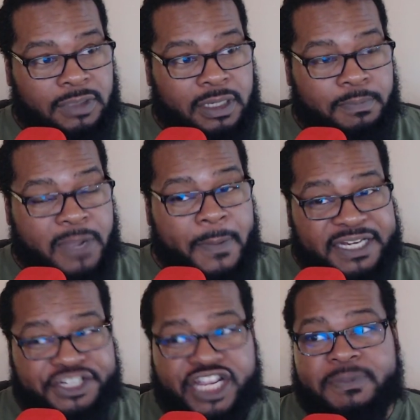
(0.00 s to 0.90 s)
Muhammad
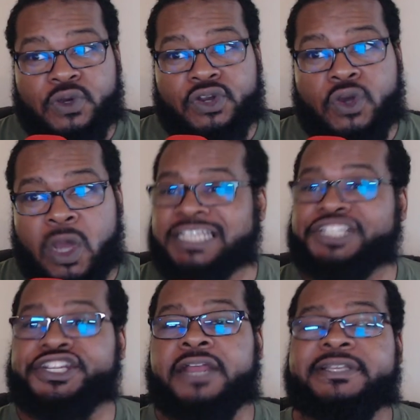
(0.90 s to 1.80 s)
Hijab is going to go on his
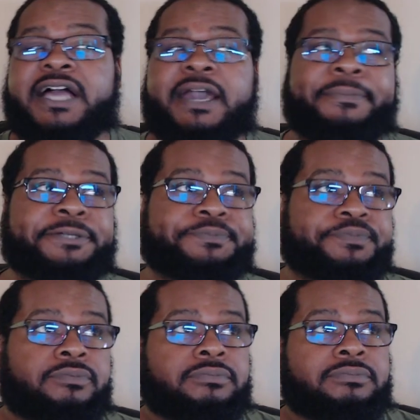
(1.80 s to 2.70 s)
channel talking about
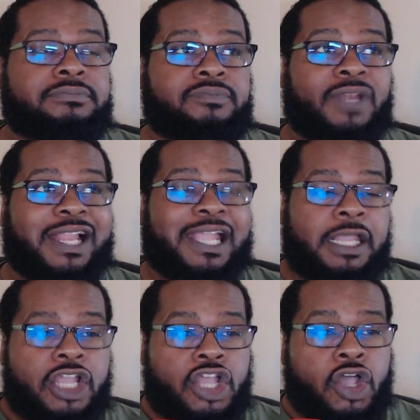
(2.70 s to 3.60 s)

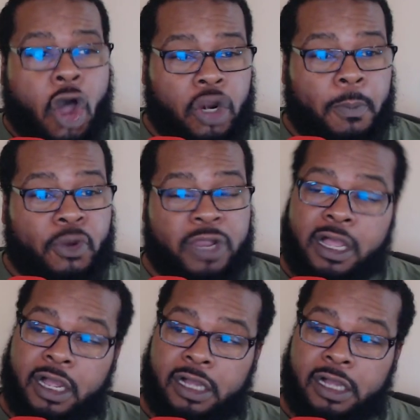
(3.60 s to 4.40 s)
Conor McGregor.